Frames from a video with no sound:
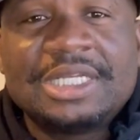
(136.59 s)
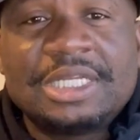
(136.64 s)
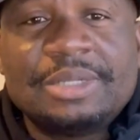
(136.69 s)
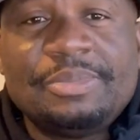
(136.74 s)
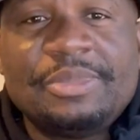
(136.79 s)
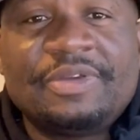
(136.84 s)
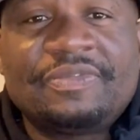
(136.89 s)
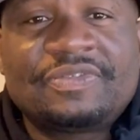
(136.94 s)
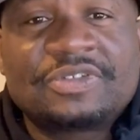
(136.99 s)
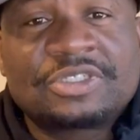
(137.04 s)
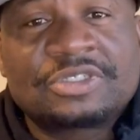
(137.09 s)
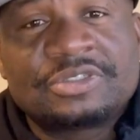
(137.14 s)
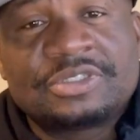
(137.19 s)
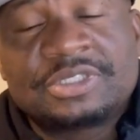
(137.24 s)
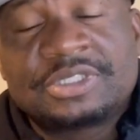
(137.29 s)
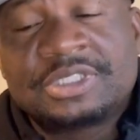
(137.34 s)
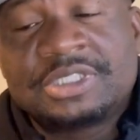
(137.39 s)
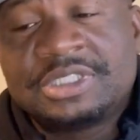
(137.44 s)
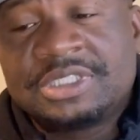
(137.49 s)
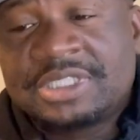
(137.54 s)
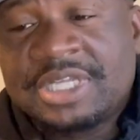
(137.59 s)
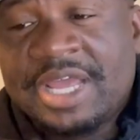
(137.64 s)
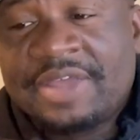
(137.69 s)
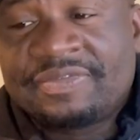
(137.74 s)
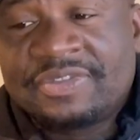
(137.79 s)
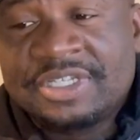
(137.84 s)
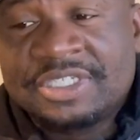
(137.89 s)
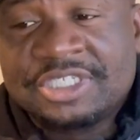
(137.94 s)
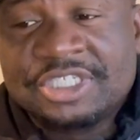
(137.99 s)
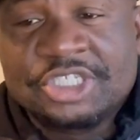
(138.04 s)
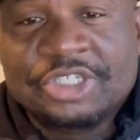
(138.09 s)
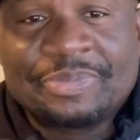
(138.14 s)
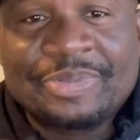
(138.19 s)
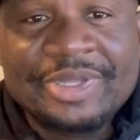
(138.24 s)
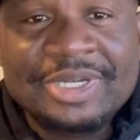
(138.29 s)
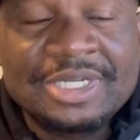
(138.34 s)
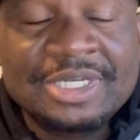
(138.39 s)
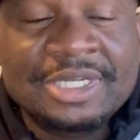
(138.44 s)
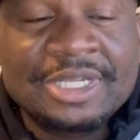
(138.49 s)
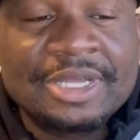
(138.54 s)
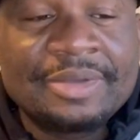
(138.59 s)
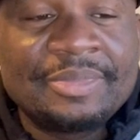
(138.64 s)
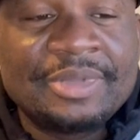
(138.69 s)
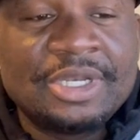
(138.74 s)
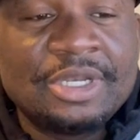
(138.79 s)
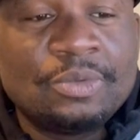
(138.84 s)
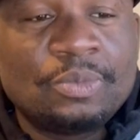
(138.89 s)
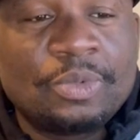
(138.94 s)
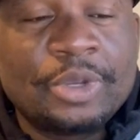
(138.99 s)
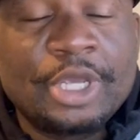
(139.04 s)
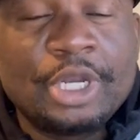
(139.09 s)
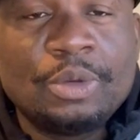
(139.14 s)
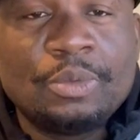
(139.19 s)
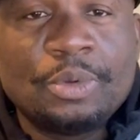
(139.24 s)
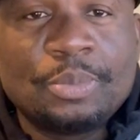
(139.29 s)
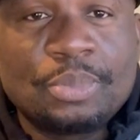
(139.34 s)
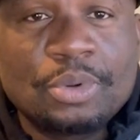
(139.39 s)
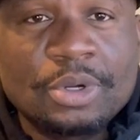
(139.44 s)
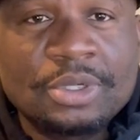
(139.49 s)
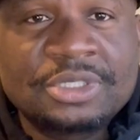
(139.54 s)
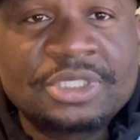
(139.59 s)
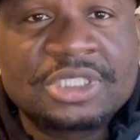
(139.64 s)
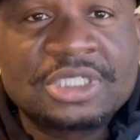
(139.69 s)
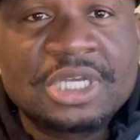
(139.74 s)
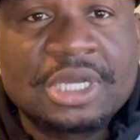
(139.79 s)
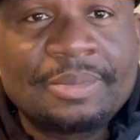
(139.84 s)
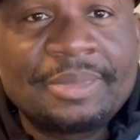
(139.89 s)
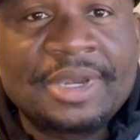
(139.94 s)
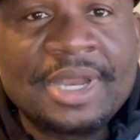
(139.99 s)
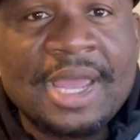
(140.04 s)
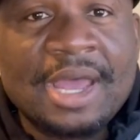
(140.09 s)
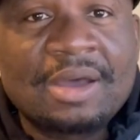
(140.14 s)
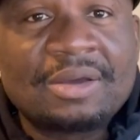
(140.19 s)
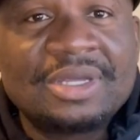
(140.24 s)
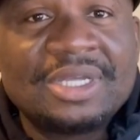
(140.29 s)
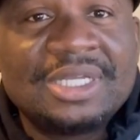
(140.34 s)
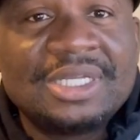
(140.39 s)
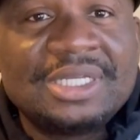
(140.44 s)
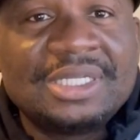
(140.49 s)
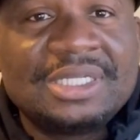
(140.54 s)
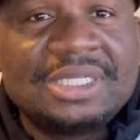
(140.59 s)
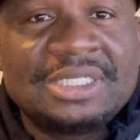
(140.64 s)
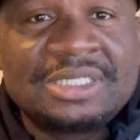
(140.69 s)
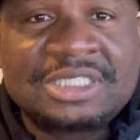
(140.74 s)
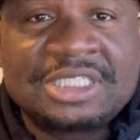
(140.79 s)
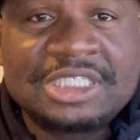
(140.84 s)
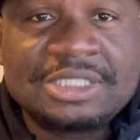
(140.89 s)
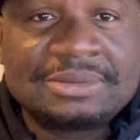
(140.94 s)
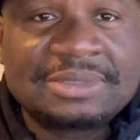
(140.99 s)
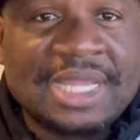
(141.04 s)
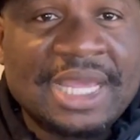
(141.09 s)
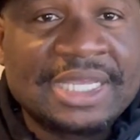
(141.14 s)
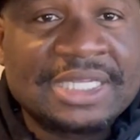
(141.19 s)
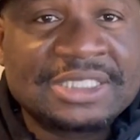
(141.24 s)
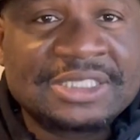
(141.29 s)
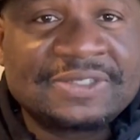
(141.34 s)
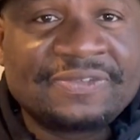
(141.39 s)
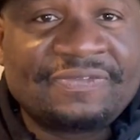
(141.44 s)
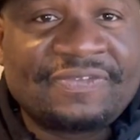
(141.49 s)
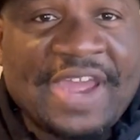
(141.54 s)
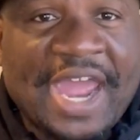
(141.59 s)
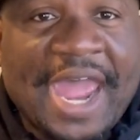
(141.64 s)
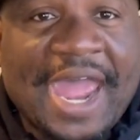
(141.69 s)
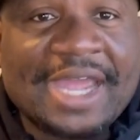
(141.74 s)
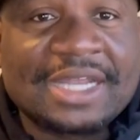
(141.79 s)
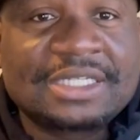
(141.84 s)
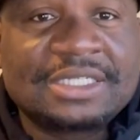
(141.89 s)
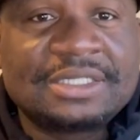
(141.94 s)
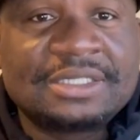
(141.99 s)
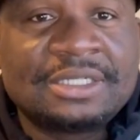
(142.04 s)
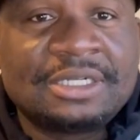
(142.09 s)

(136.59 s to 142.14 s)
the Memphis Grizzlies, that they suspended him, and the way the report is coming out, it seems like it's a fact.